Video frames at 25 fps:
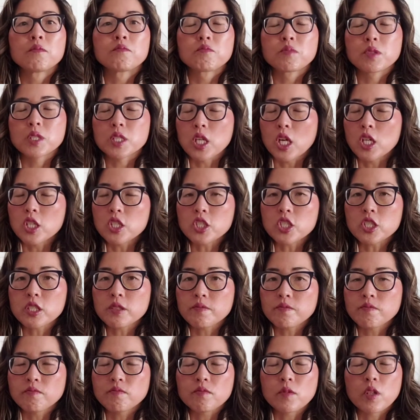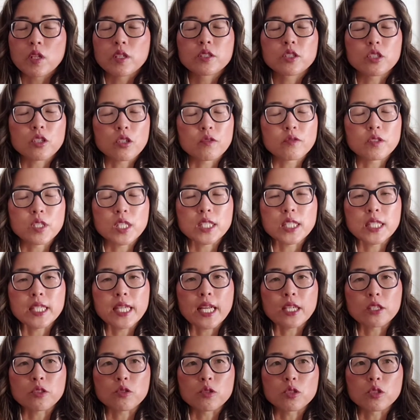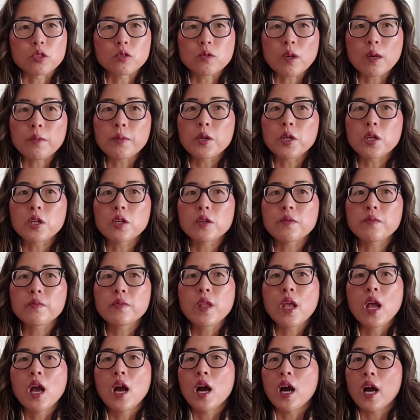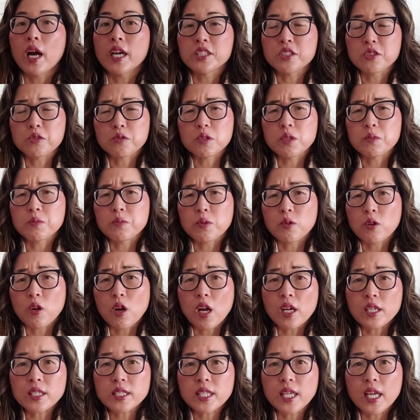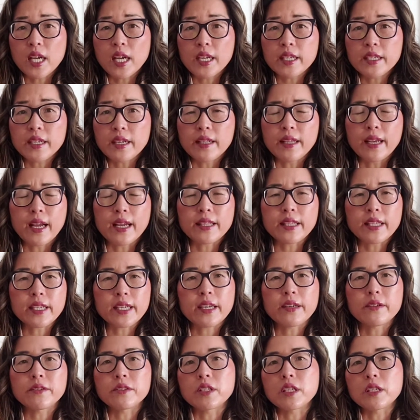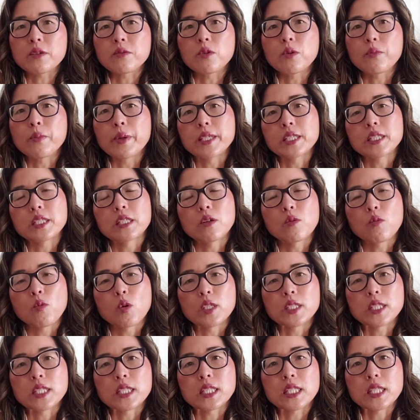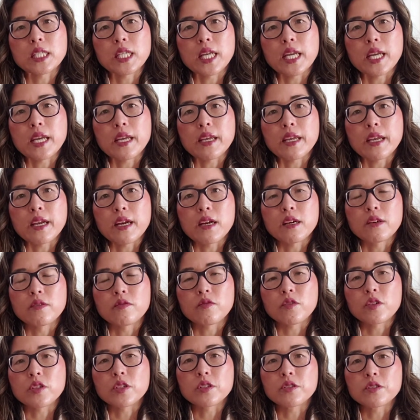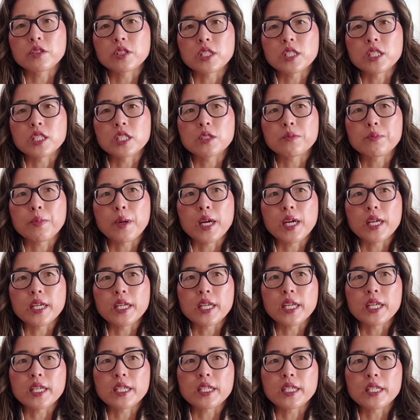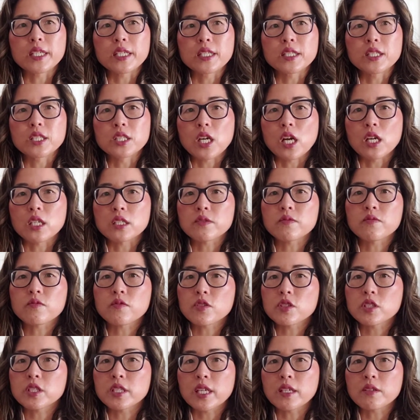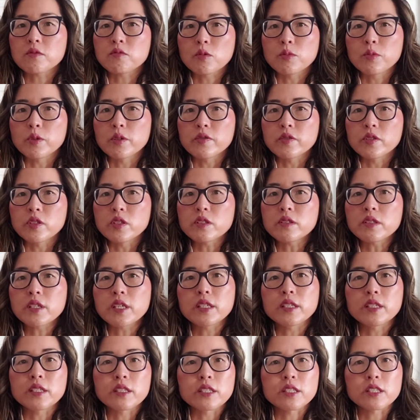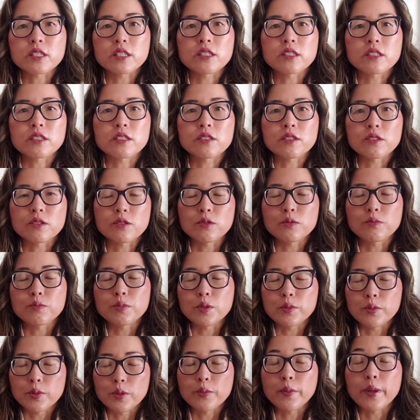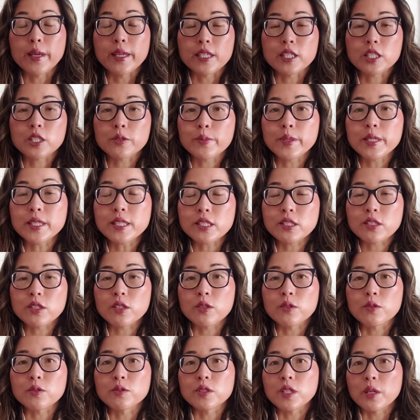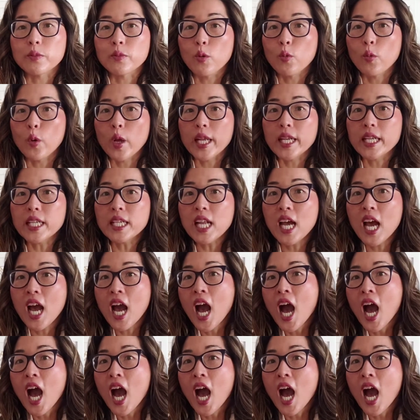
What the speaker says: Salt serves as a natural scrubber. Hydrogen peroxide, I think I only will mention it once today for usage, but it is awesome for stain removal in addition to boo-boo management, so double win.